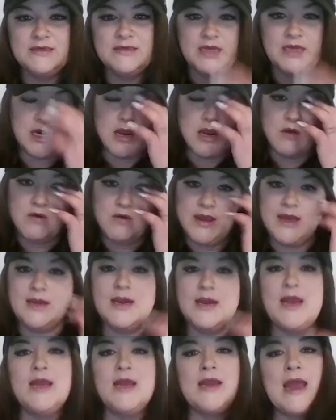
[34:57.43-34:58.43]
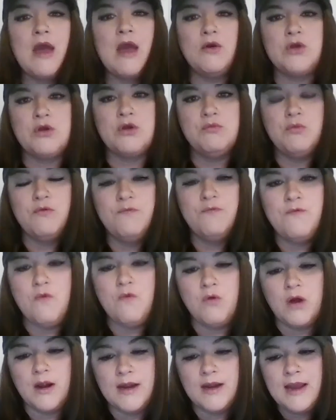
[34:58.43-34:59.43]
and how you move
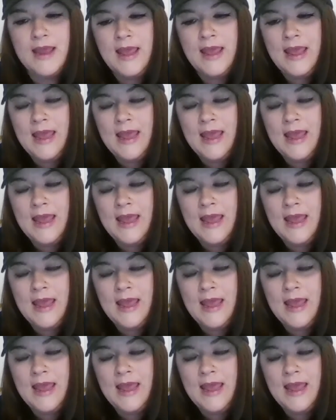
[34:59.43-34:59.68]
forward.